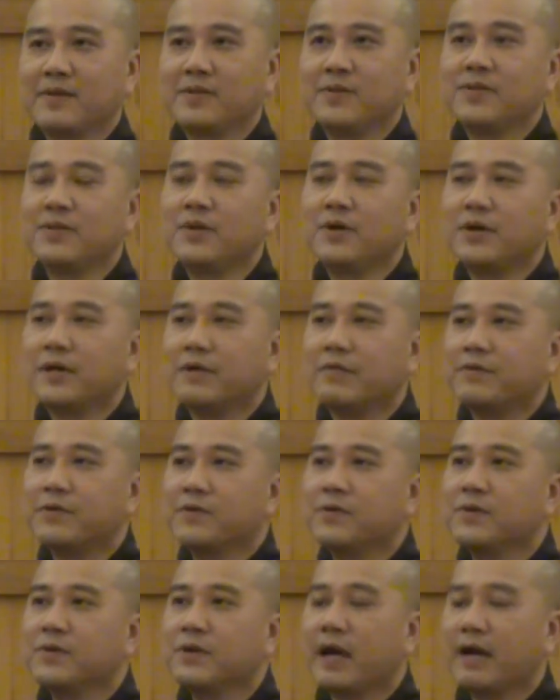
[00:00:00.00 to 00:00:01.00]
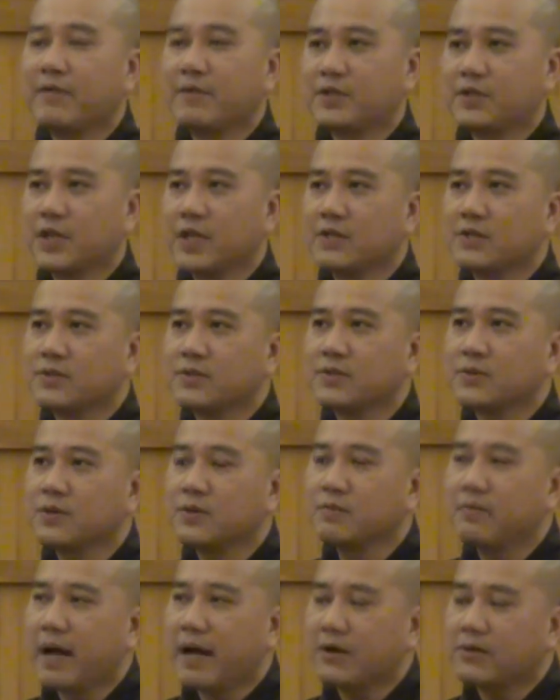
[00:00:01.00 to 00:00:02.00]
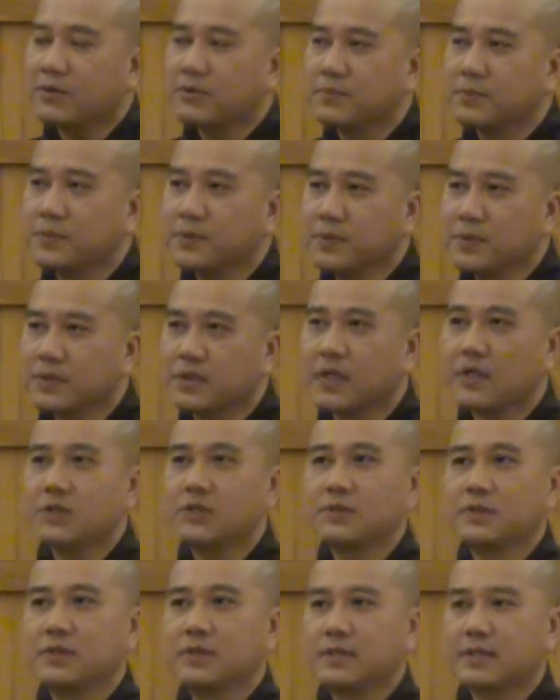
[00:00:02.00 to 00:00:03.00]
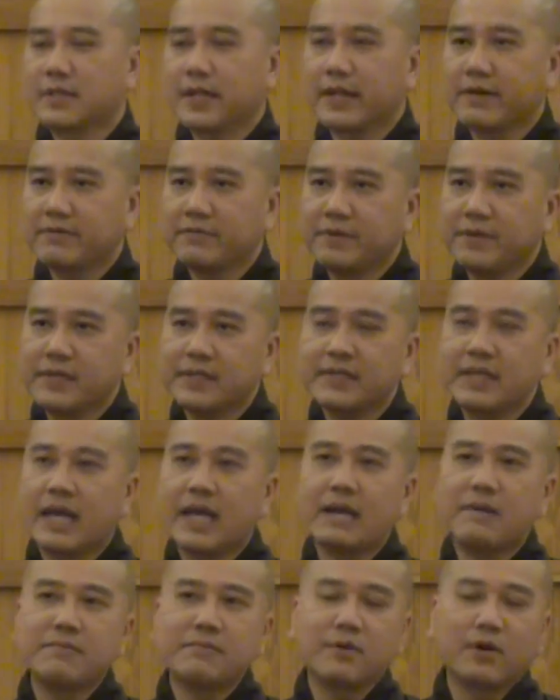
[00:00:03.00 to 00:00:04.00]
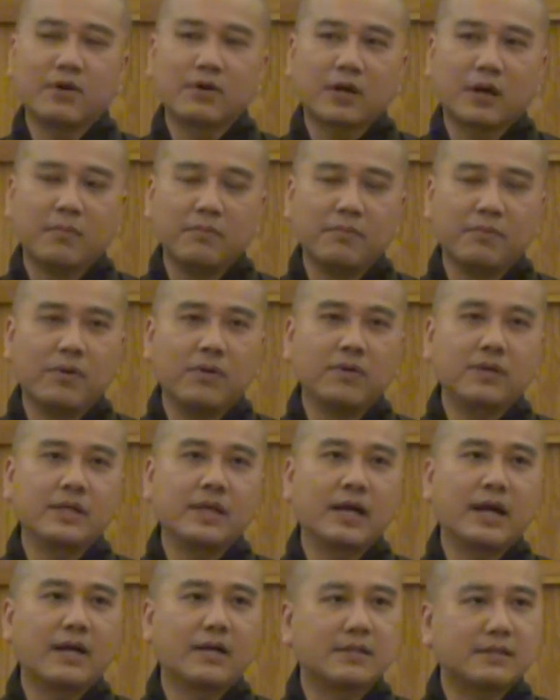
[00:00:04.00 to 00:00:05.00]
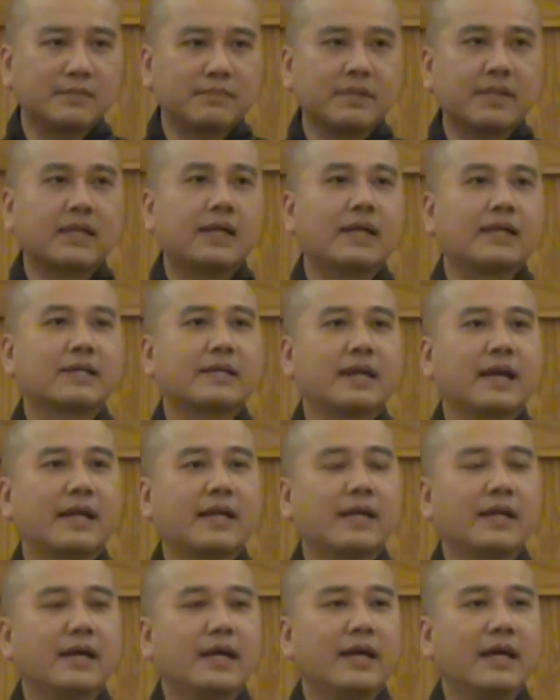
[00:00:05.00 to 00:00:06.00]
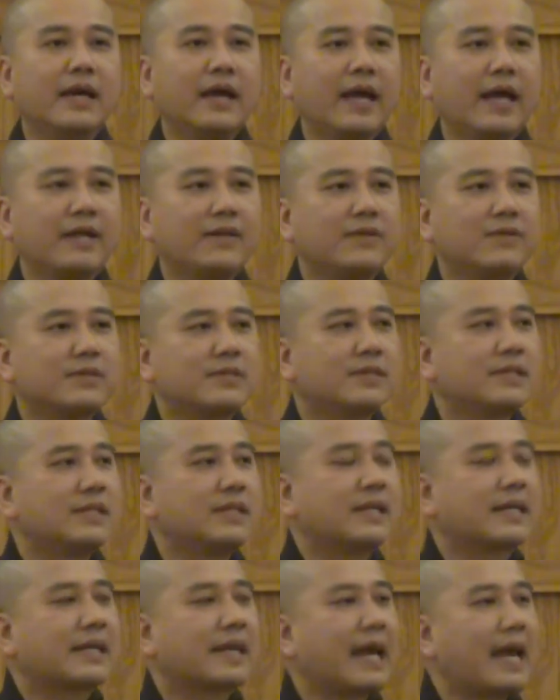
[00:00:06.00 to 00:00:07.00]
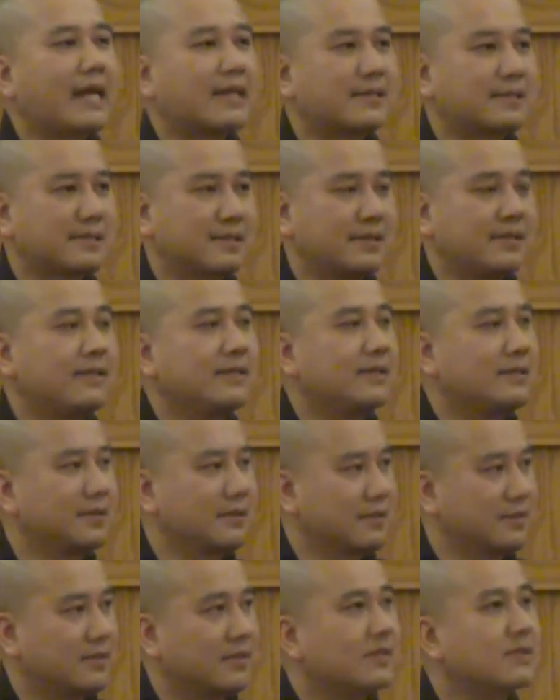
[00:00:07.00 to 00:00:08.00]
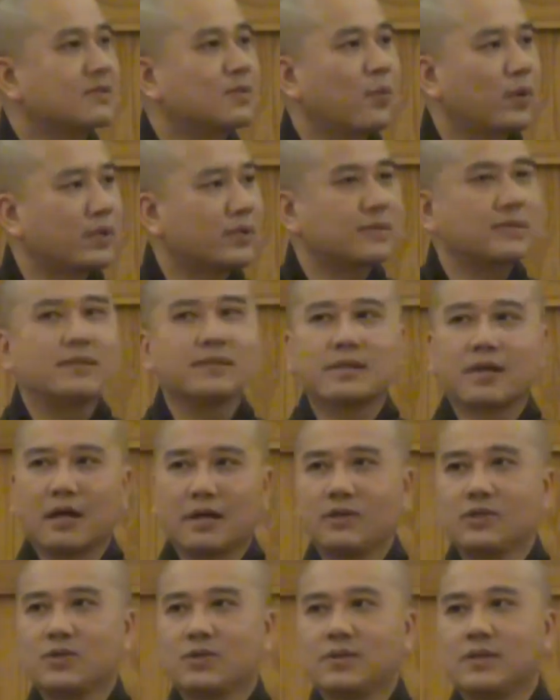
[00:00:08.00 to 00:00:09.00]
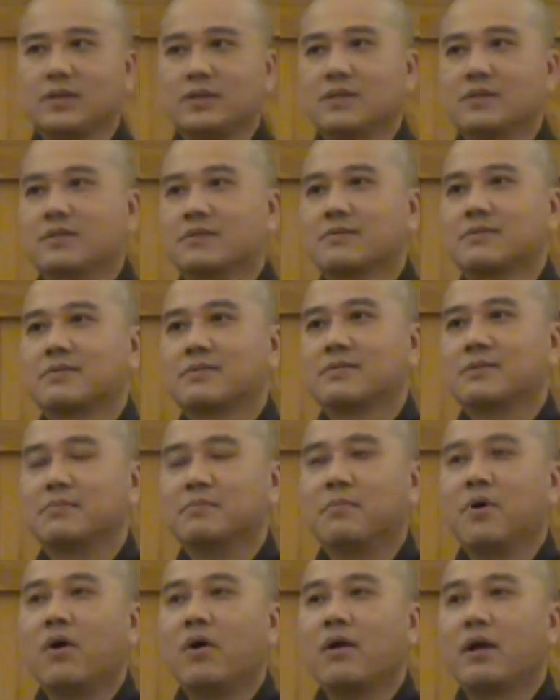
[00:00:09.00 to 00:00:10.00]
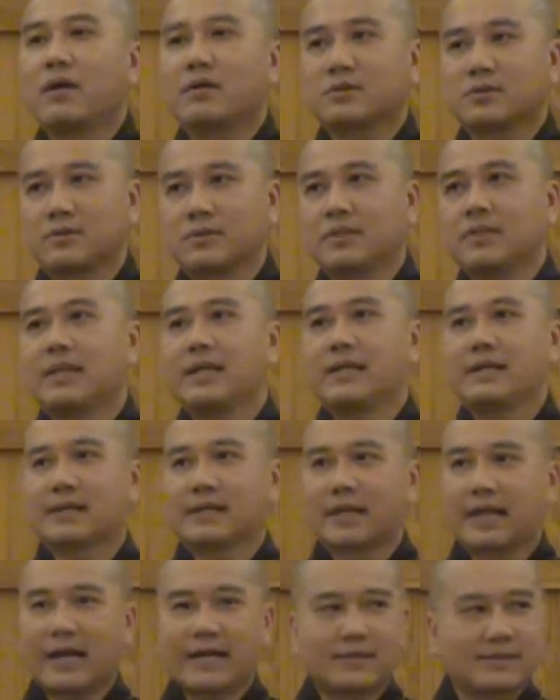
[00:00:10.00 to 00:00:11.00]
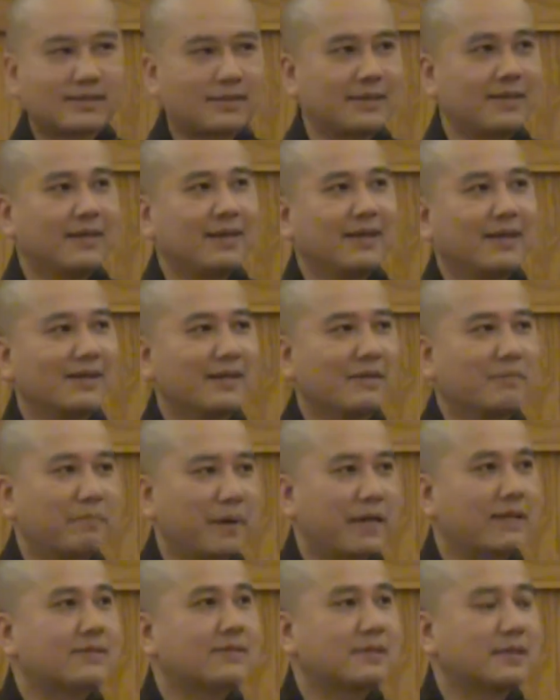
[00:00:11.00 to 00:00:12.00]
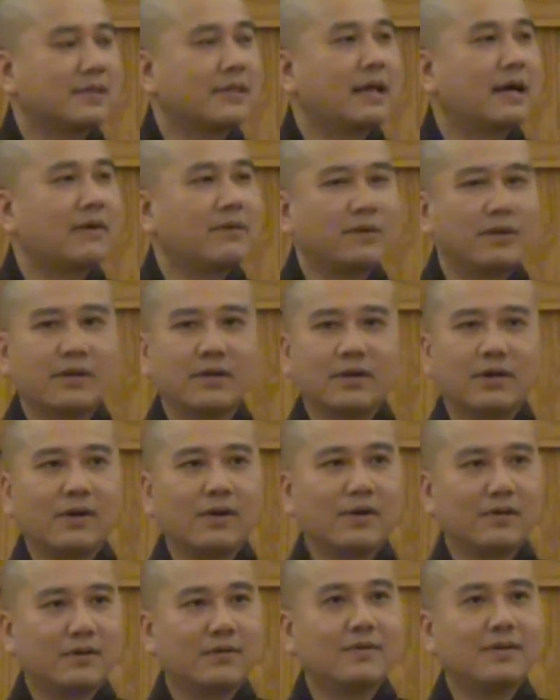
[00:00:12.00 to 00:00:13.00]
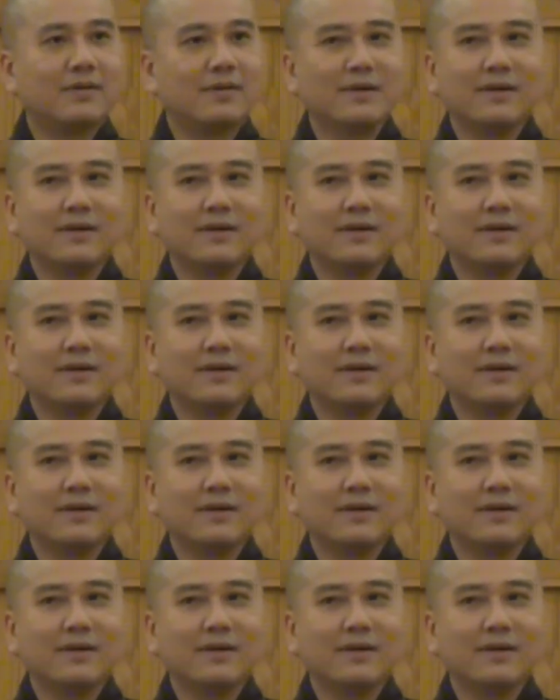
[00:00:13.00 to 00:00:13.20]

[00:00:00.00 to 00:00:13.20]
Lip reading: If you have a chance to go back to poor countries like Vietnam or Cambodia or something like that, and you see the cats in this Western country is more luxury than the pets in our